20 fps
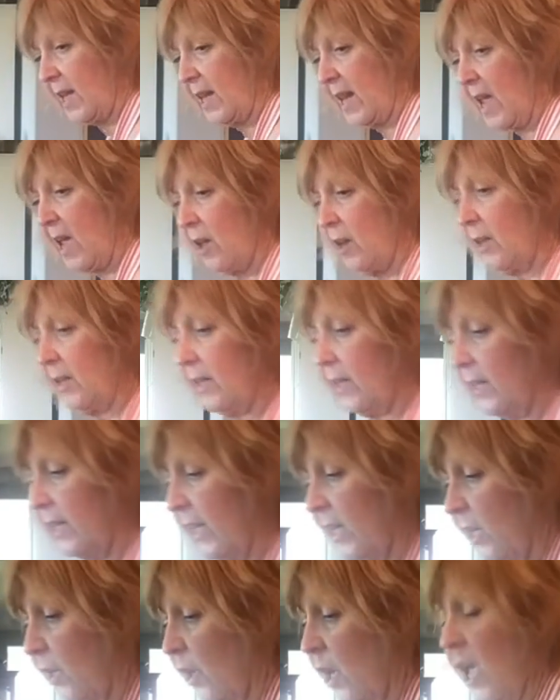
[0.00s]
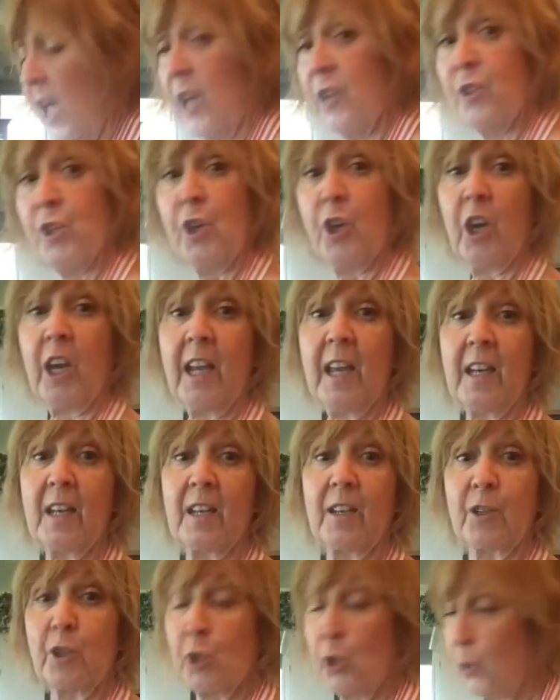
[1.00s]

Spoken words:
it out a little here. You're getting 2